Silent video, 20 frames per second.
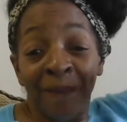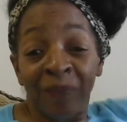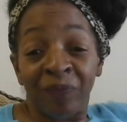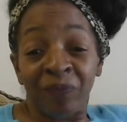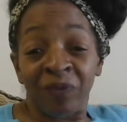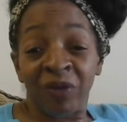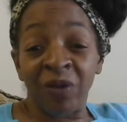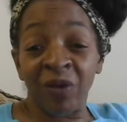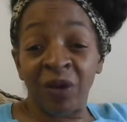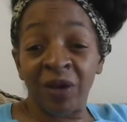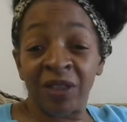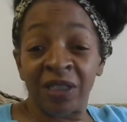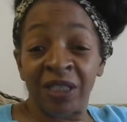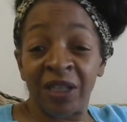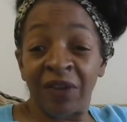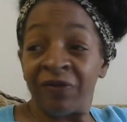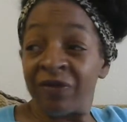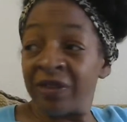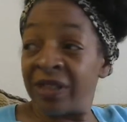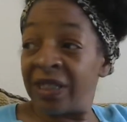You are
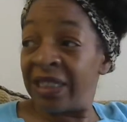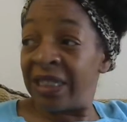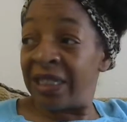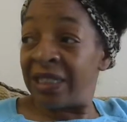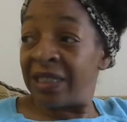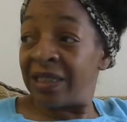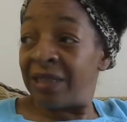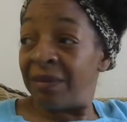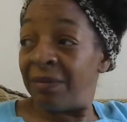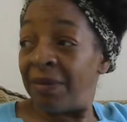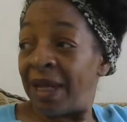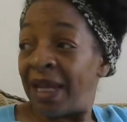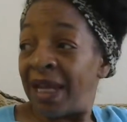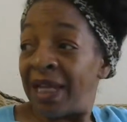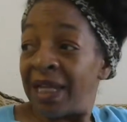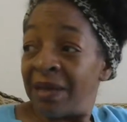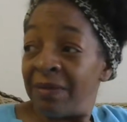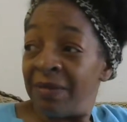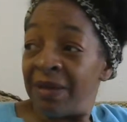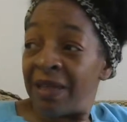definitely in demand.
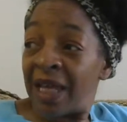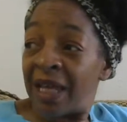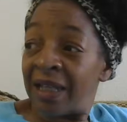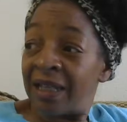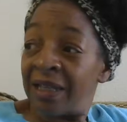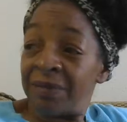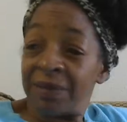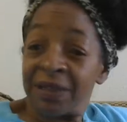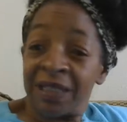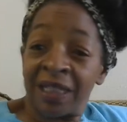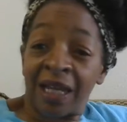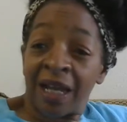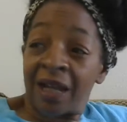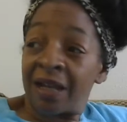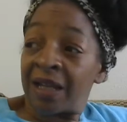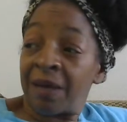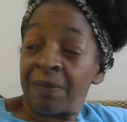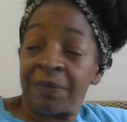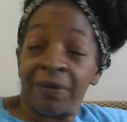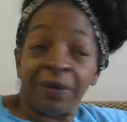Give me that lipstick out
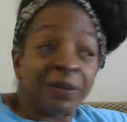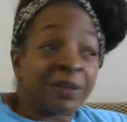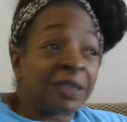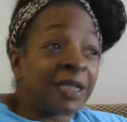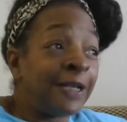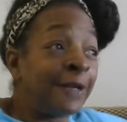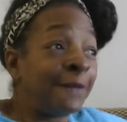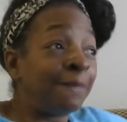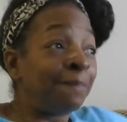of that purse.